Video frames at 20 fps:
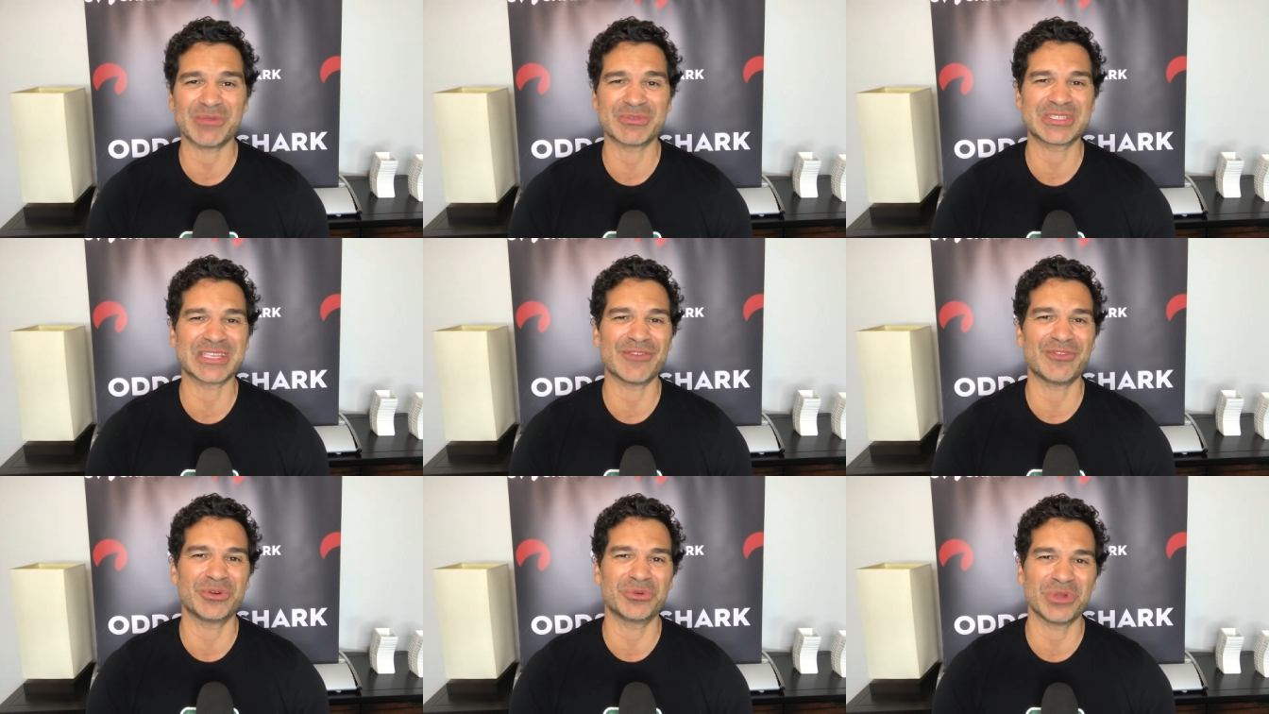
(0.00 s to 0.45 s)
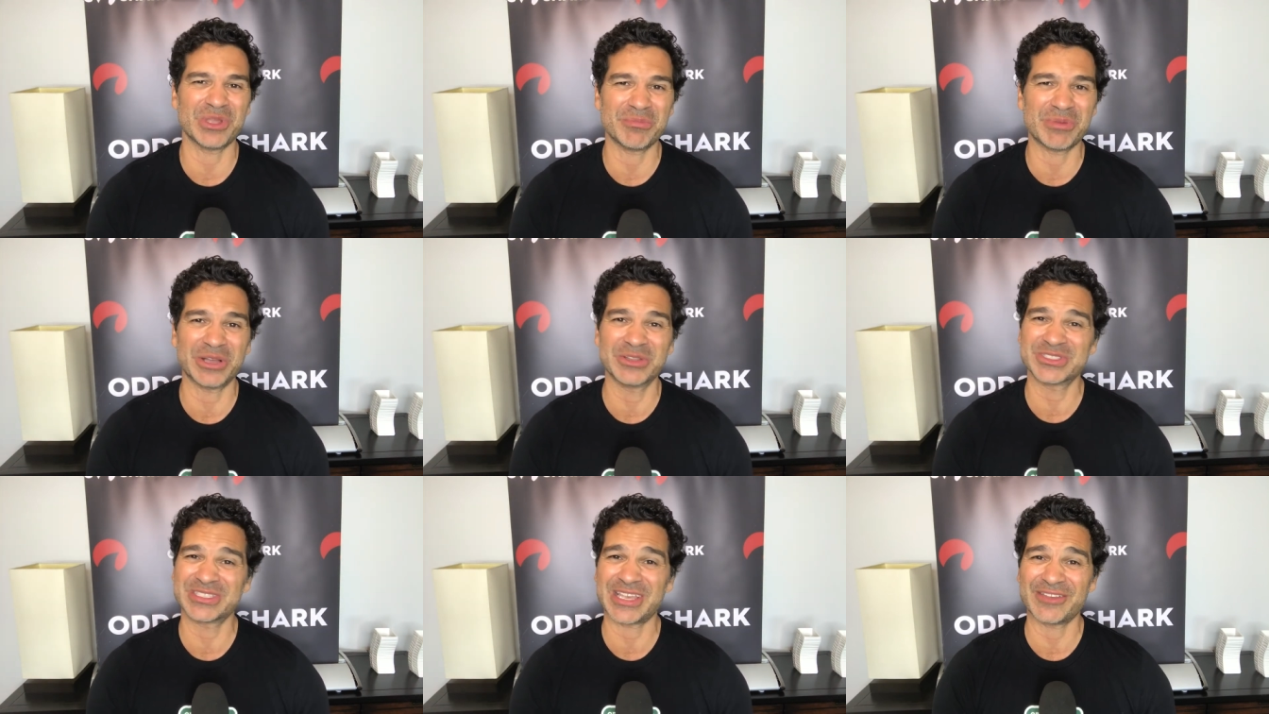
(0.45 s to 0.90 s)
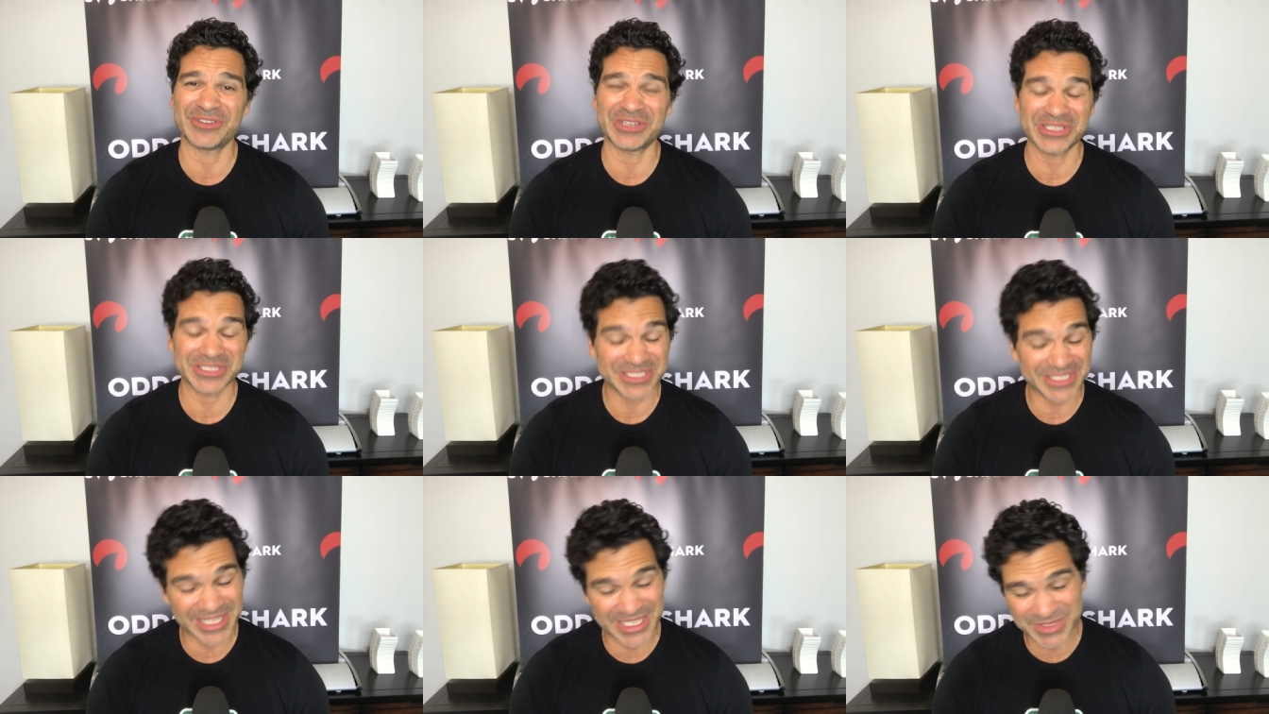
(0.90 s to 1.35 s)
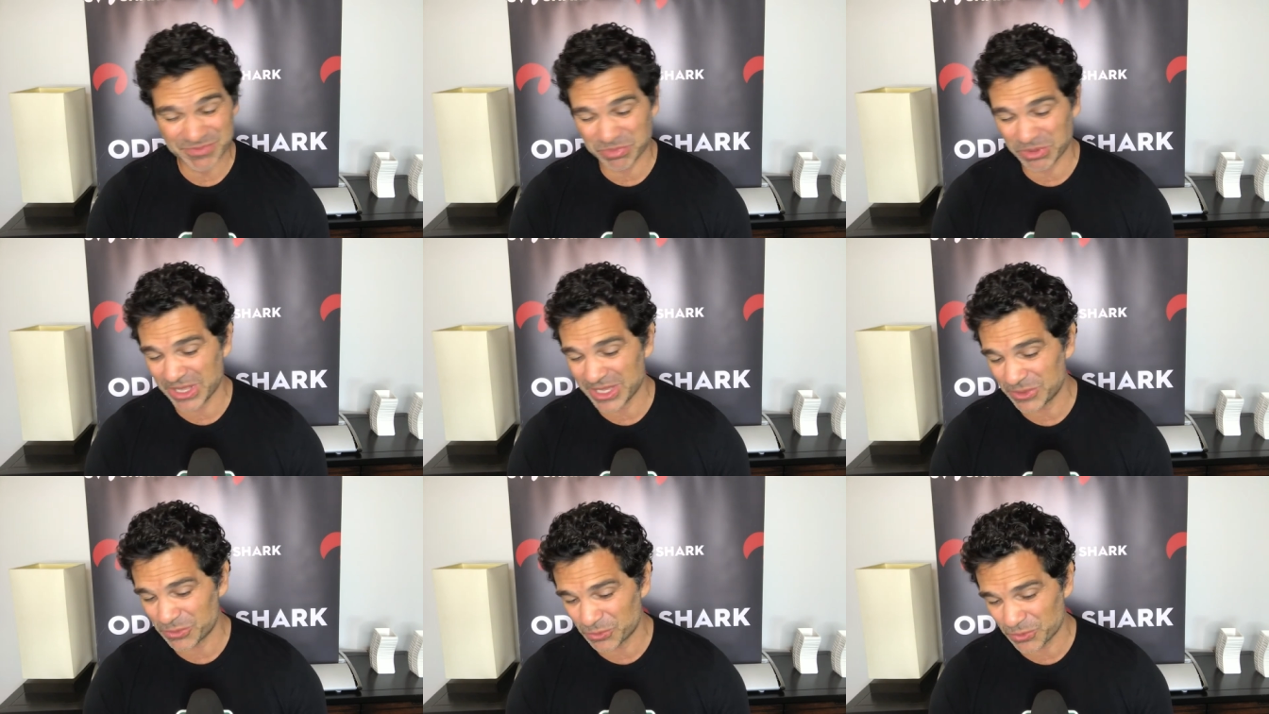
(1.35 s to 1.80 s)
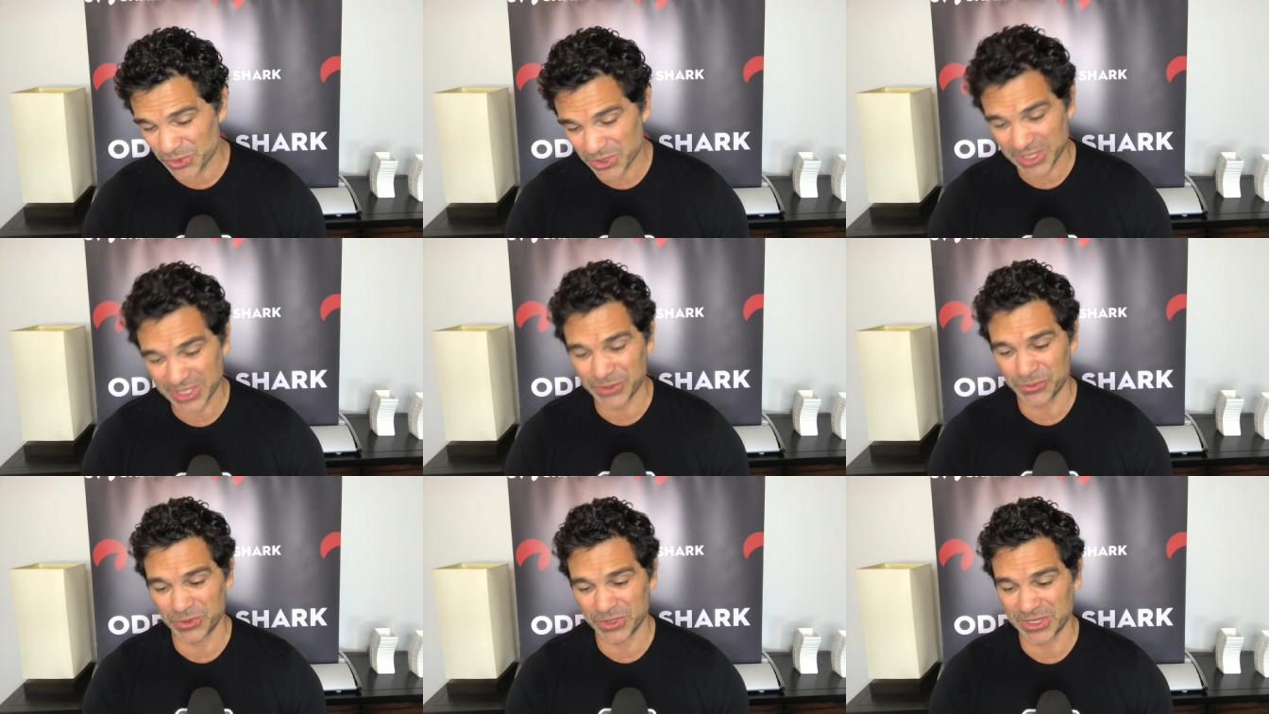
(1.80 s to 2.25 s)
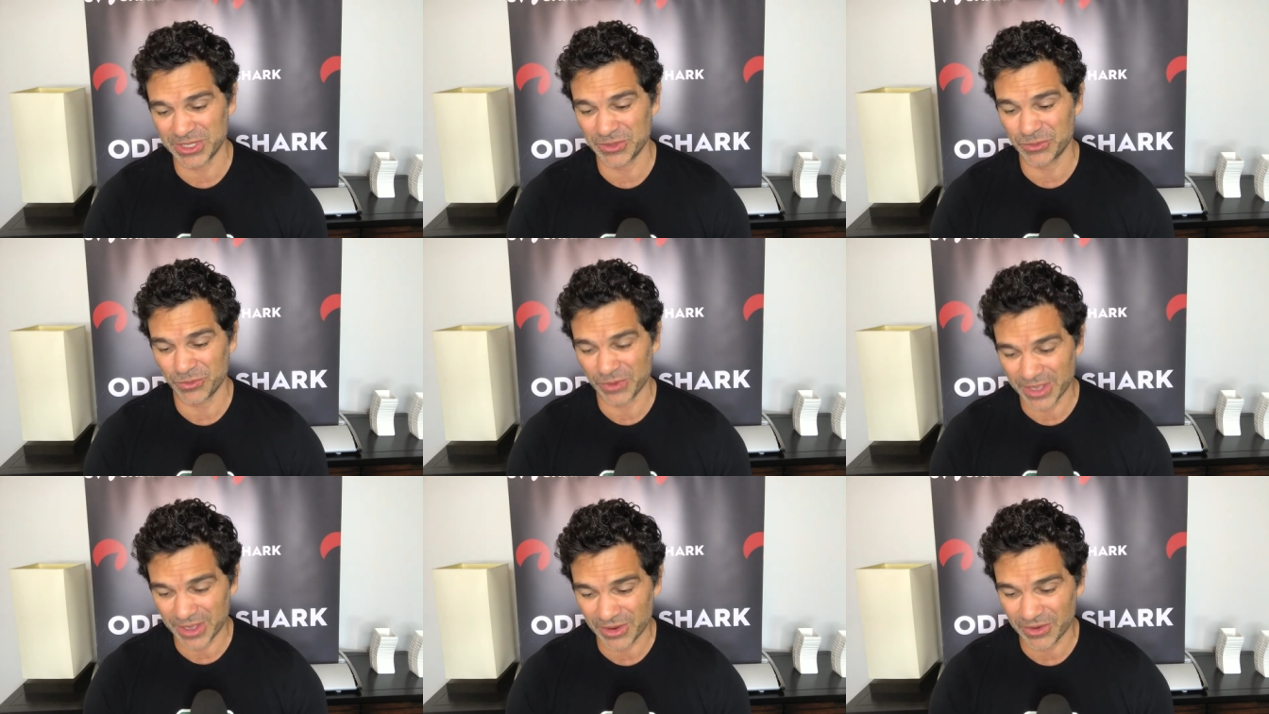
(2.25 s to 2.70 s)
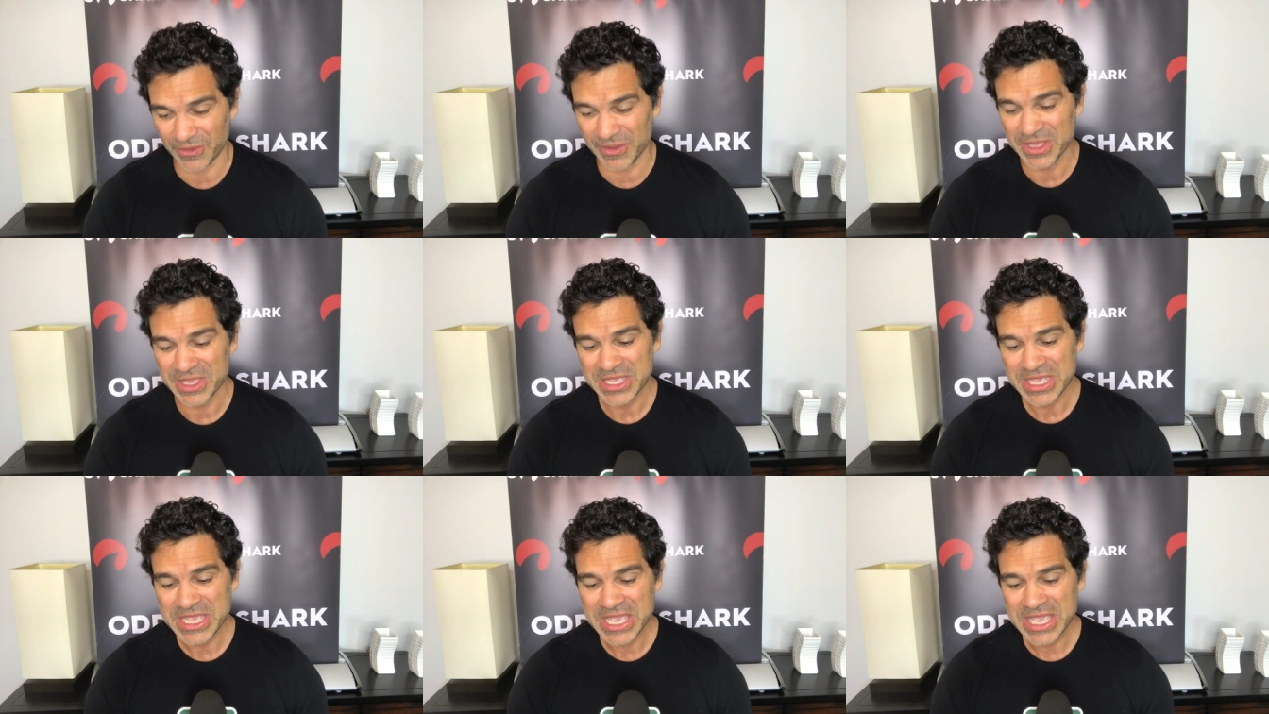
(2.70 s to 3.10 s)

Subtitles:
7 rebounds, 7 assists, playing really, really well,